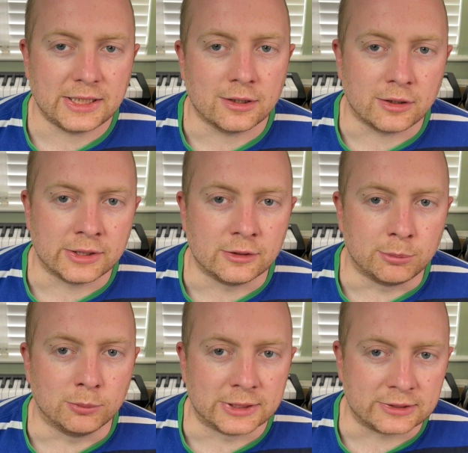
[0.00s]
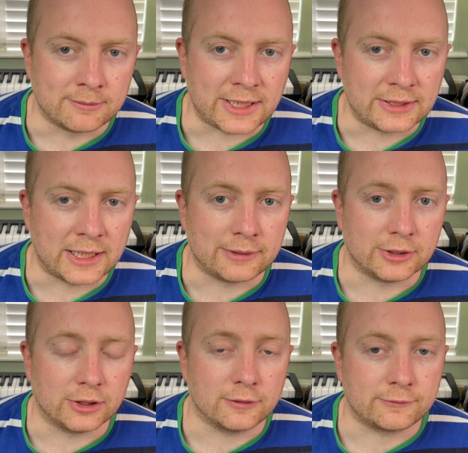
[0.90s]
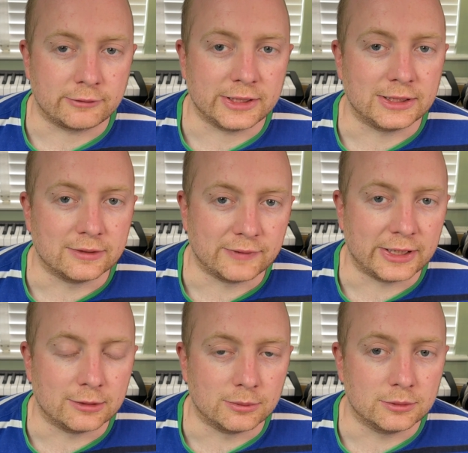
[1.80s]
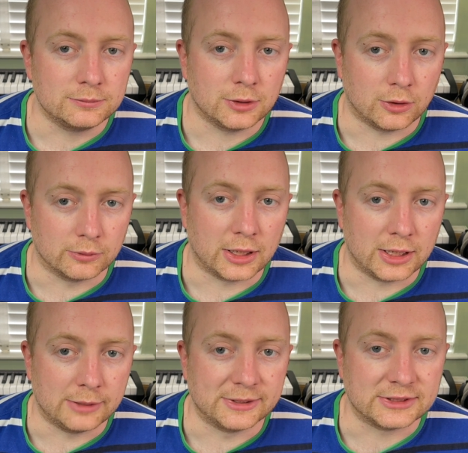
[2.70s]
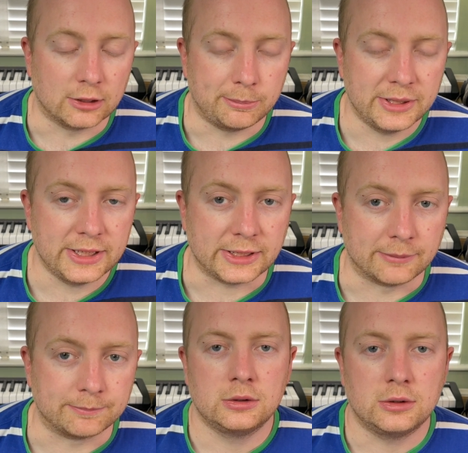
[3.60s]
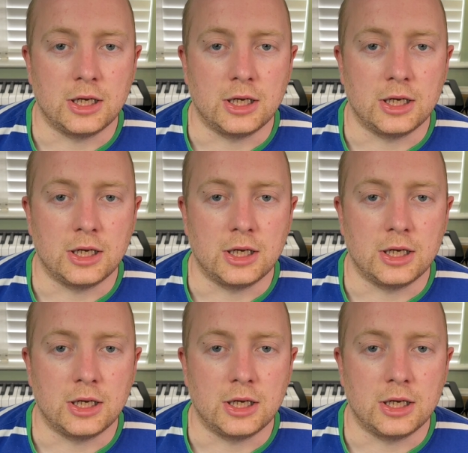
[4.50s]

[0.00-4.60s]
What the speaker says: are in the public domain now and are freely available on IMSLP. I